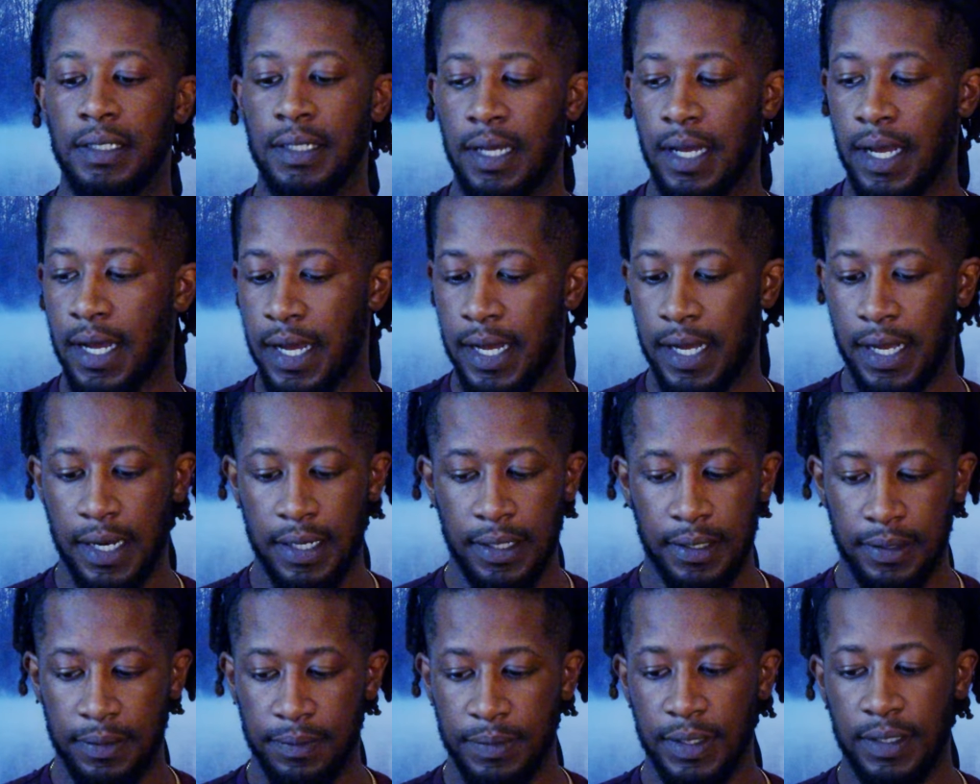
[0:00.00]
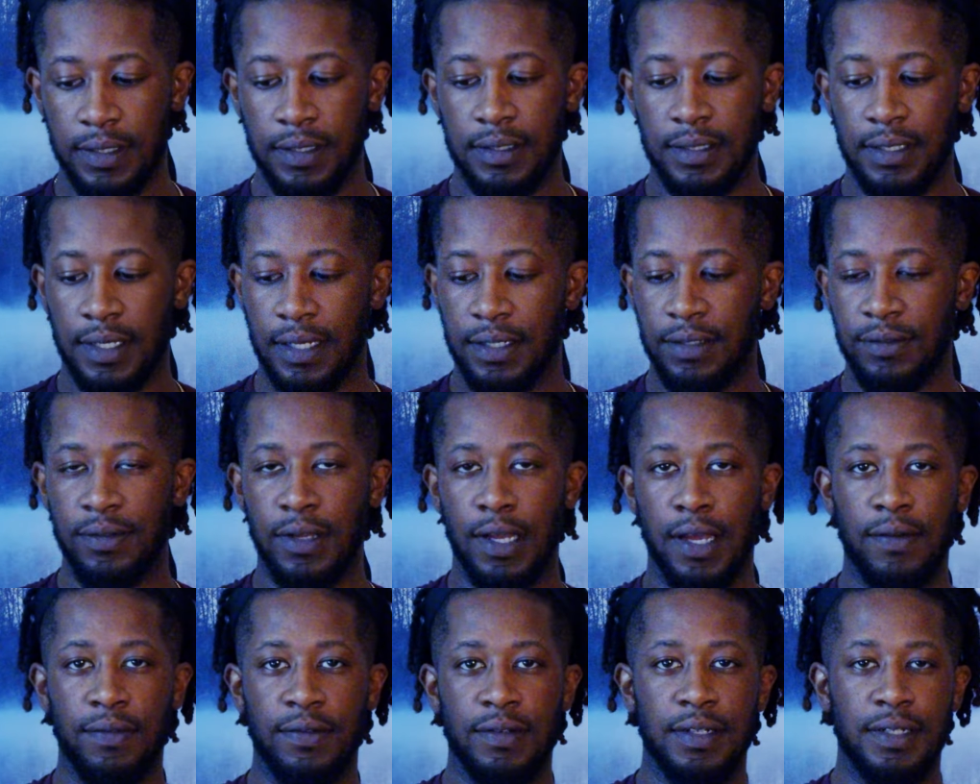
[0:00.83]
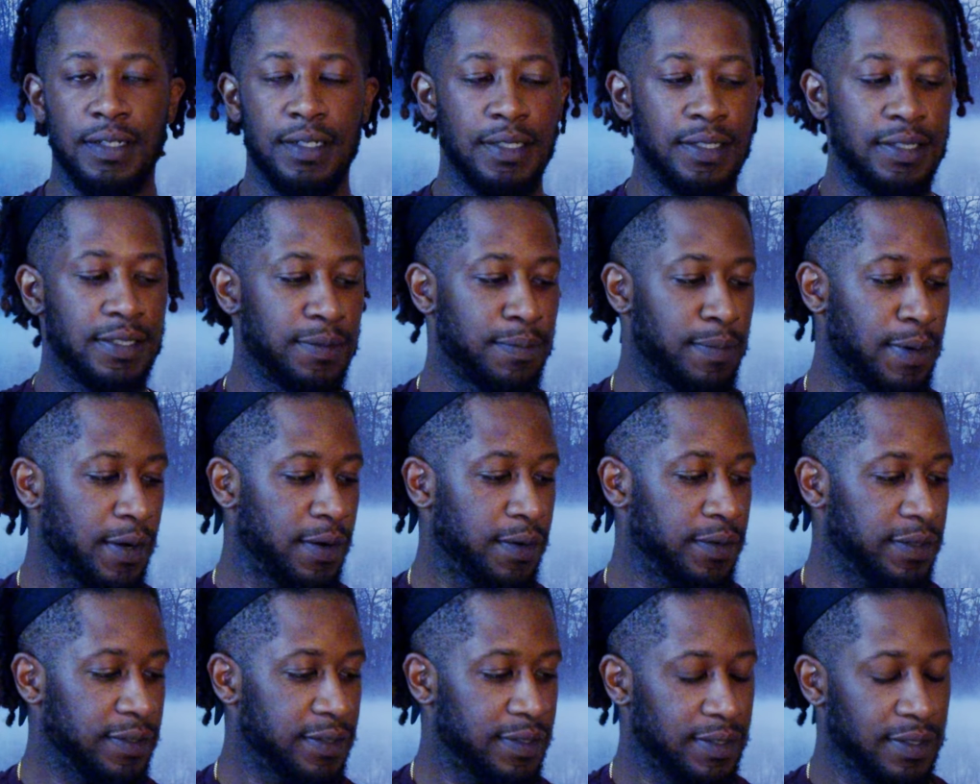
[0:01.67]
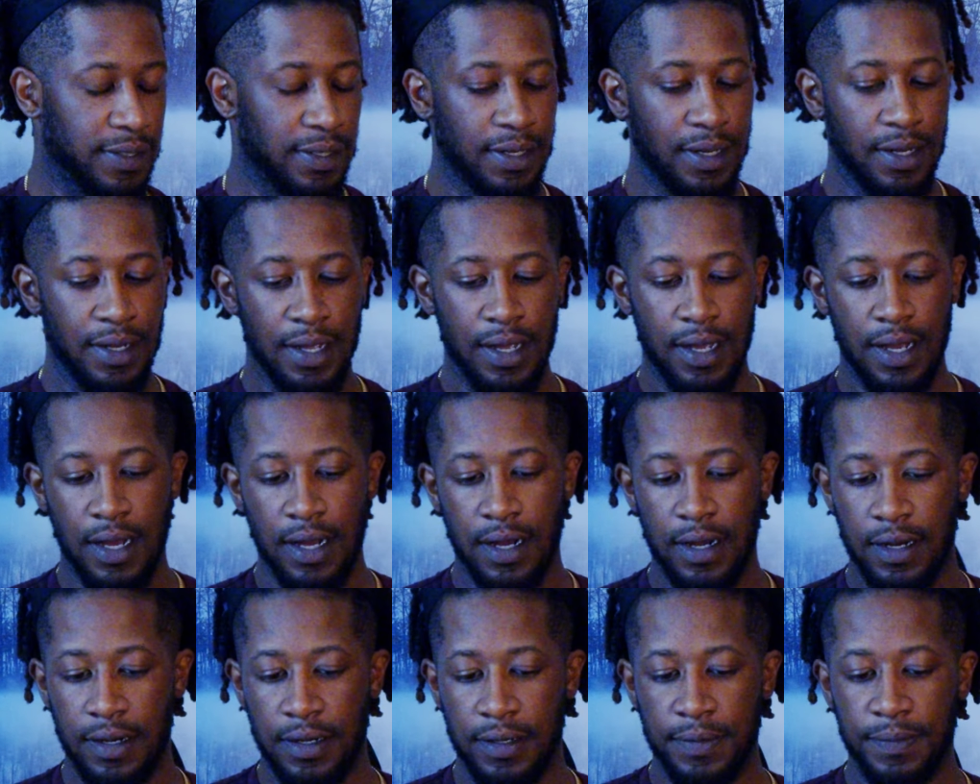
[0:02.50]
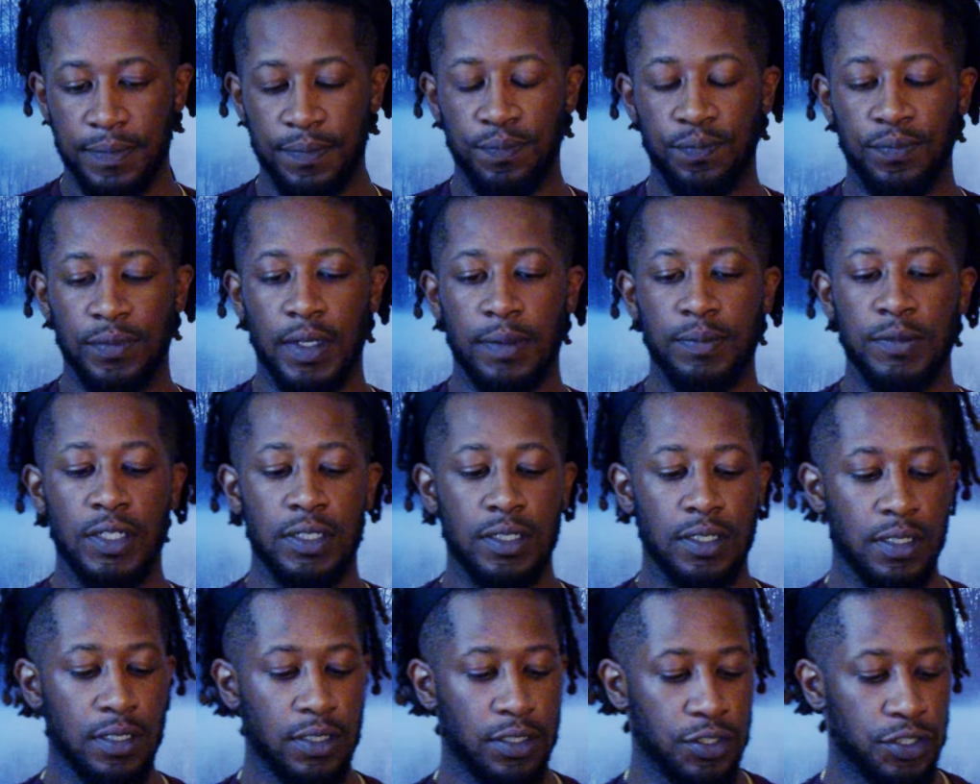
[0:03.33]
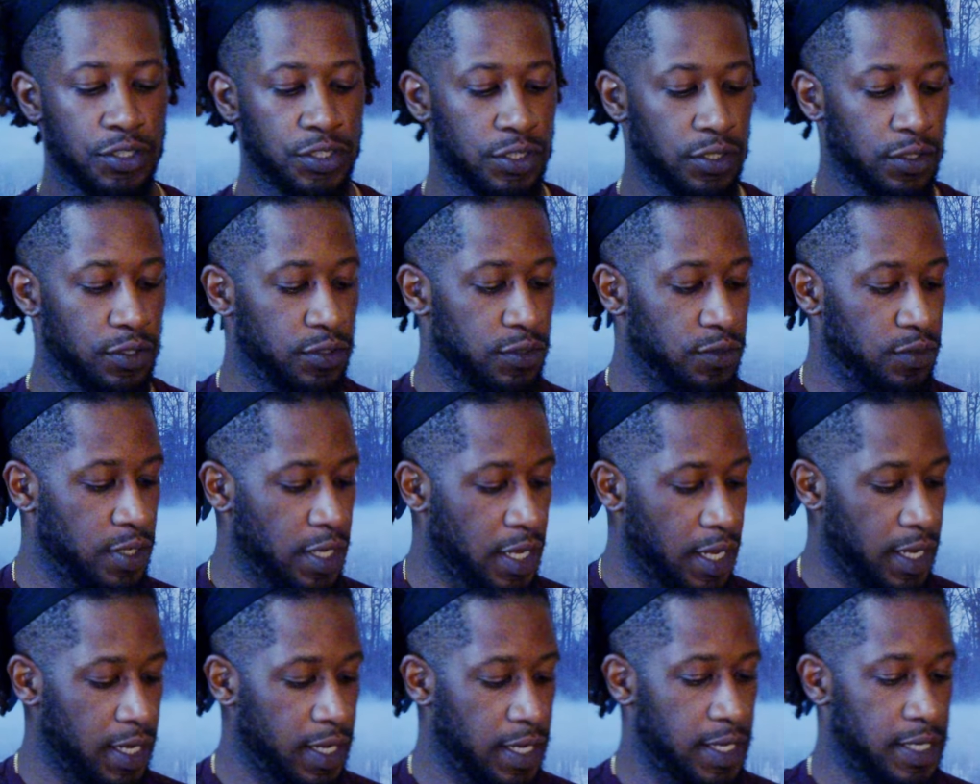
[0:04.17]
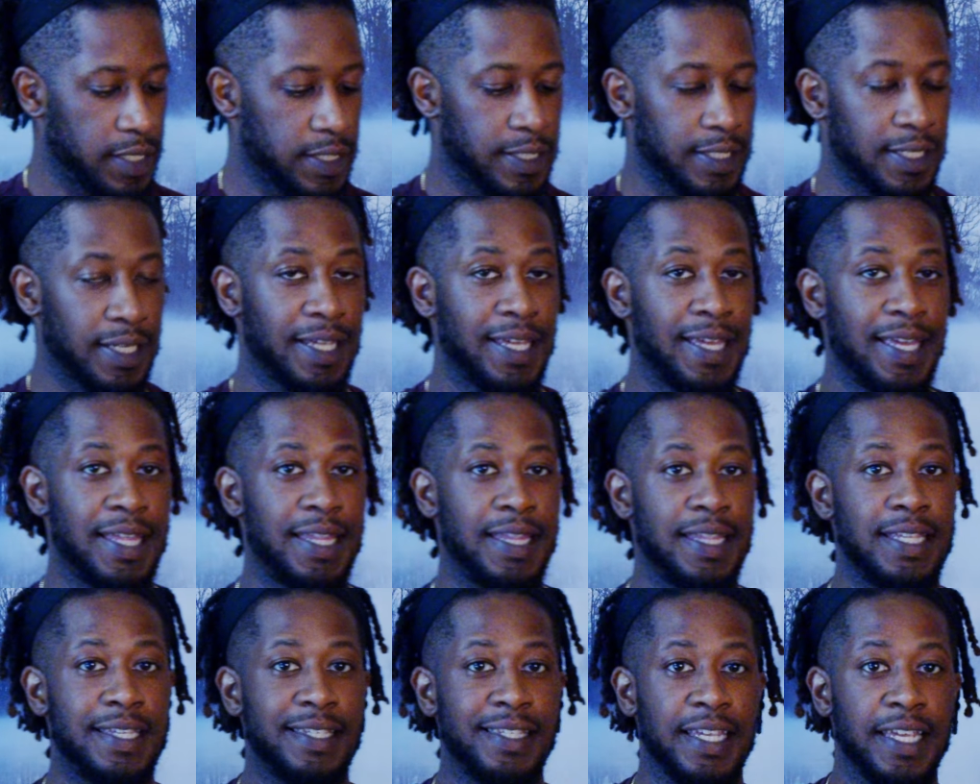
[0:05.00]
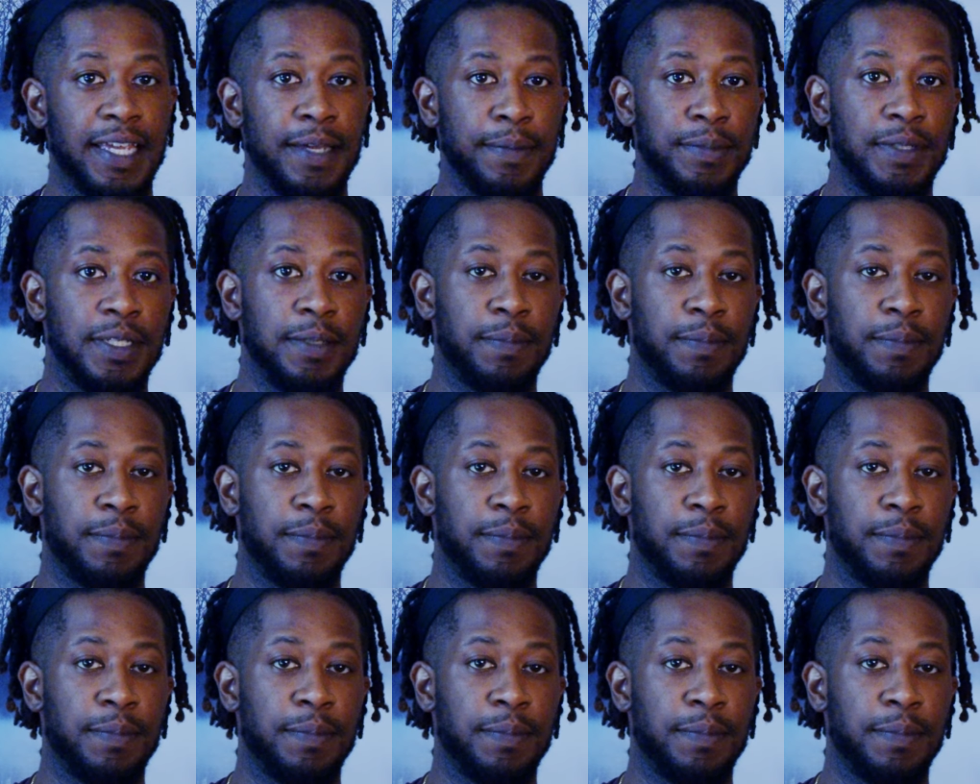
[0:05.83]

hot, because I do have one of these burners, I'm just gonna show you guys in this empty